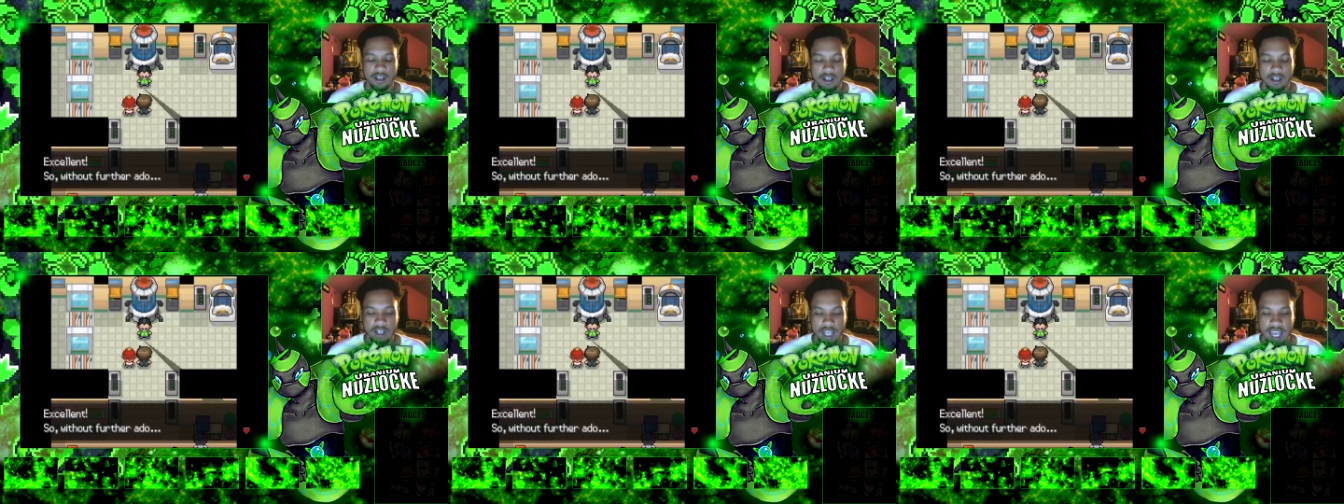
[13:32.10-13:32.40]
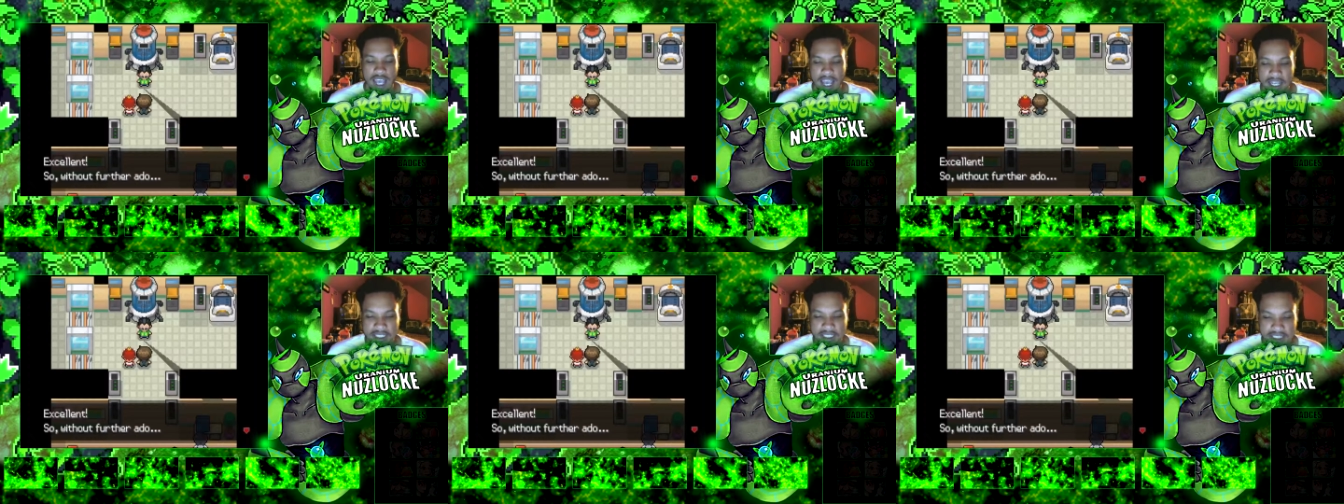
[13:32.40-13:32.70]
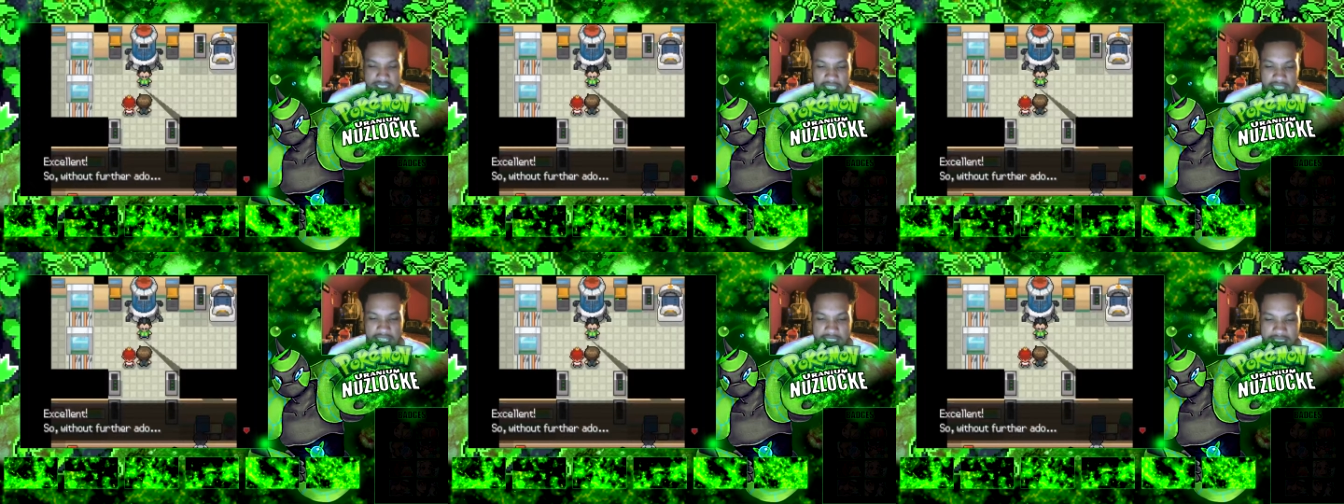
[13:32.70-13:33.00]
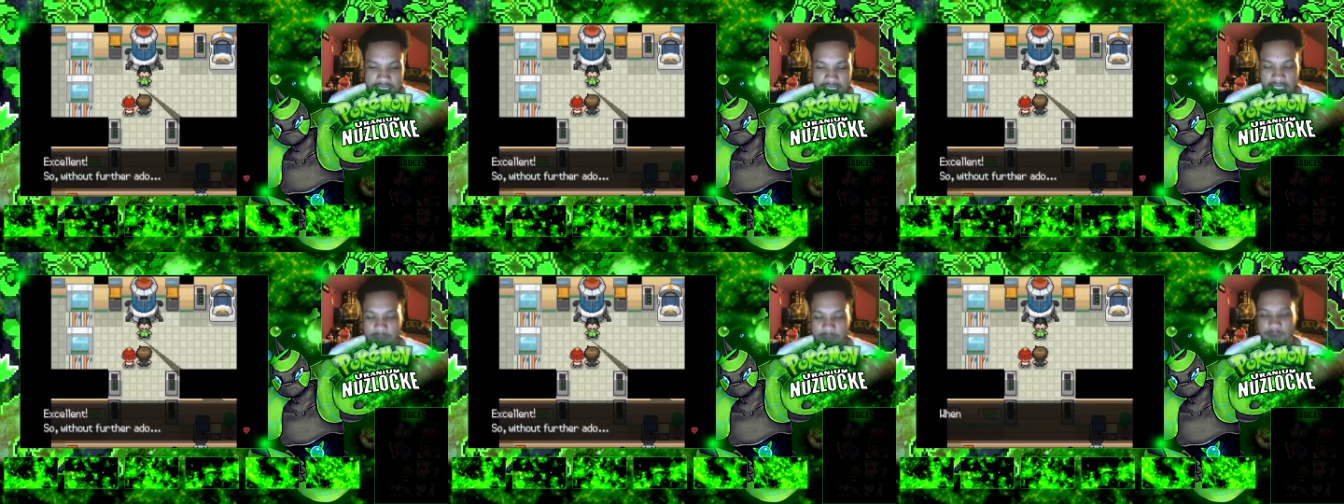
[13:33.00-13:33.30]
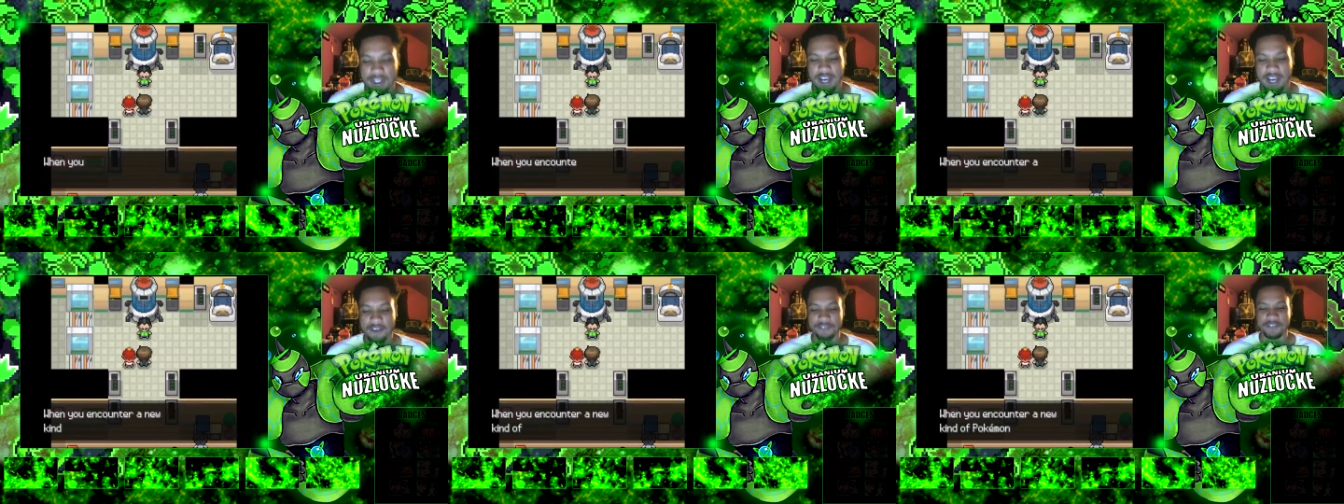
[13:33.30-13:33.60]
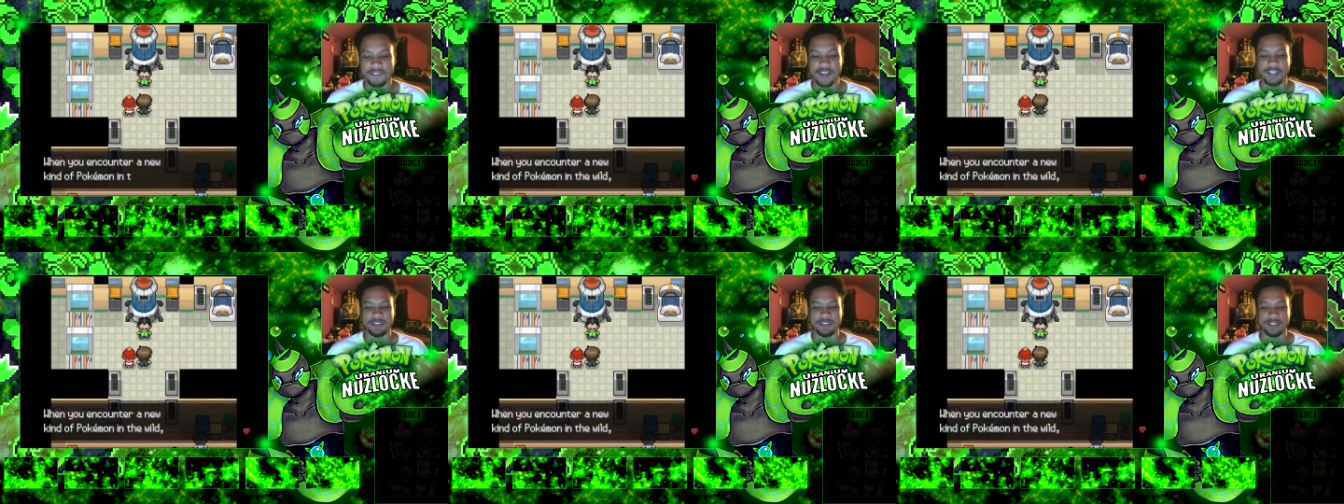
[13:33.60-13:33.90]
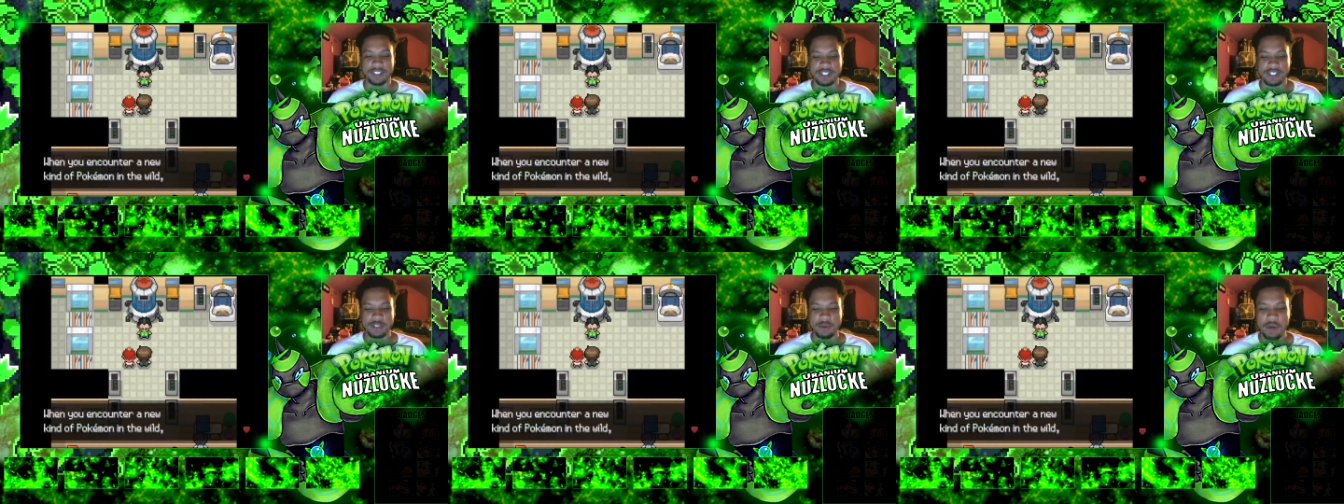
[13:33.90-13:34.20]
Excellent. Without further
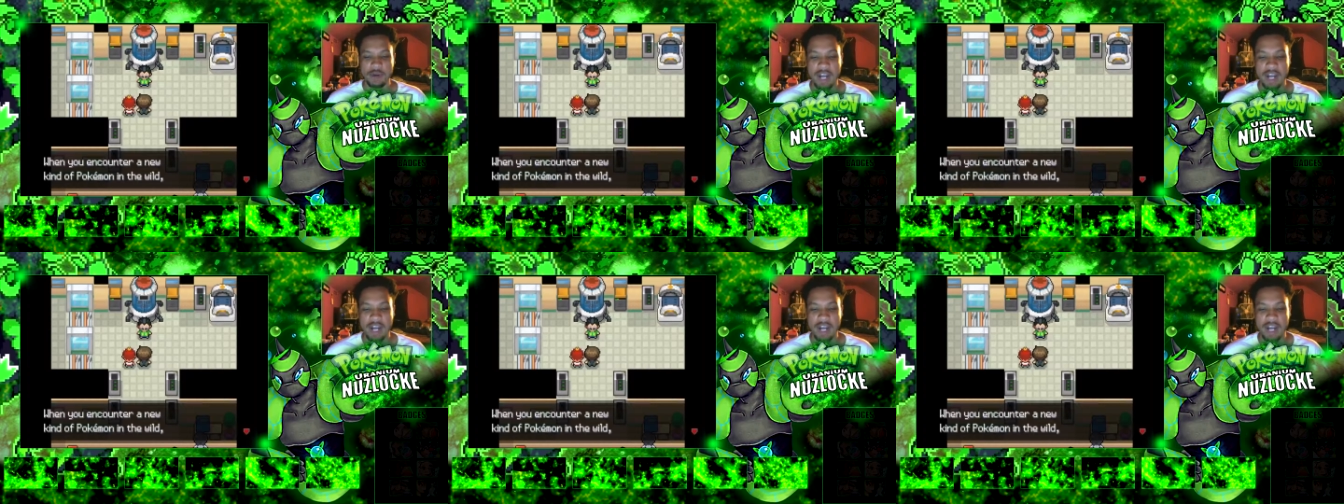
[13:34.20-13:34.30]
ado,